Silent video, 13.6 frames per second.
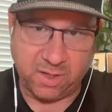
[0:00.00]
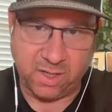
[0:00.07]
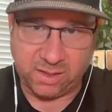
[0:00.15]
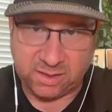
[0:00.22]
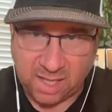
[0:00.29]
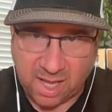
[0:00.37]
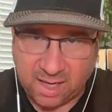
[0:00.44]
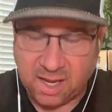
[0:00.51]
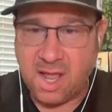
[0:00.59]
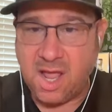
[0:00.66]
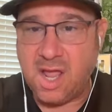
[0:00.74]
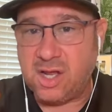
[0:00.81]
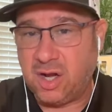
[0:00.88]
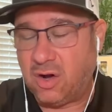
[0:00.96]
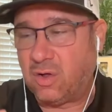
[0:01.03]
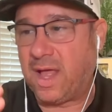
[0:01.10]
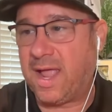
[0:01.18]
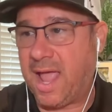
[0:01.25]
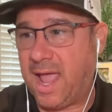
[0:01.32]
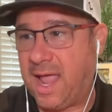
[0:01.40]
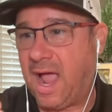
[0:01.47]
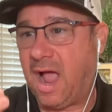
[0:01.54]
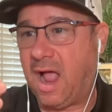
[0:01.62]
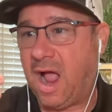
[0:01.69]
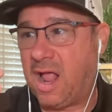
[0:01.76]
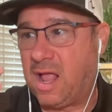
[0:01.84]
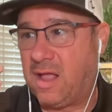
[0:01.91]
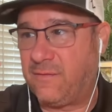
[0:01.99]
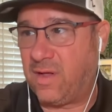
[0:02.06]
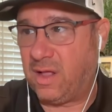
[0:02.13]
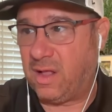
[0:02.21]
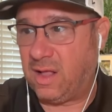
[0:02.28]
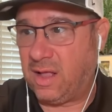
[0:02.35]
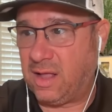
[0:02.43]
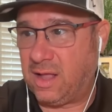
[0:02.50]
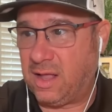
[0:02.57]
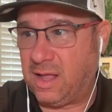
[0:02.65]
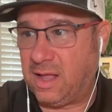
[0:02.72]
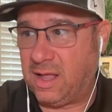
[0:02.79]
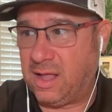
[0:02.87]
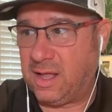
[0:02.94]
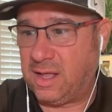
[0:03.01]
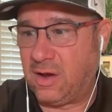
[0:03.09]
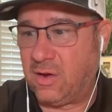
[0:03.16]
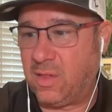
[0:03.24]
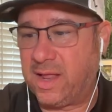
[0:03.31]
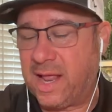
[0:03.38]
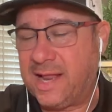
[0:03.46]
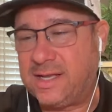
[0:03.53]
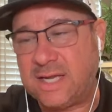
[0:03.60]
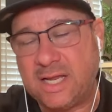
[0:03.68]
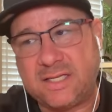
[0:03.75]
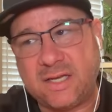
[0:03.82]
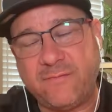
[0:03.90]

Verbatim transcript: It's like, you know, like, hey, it's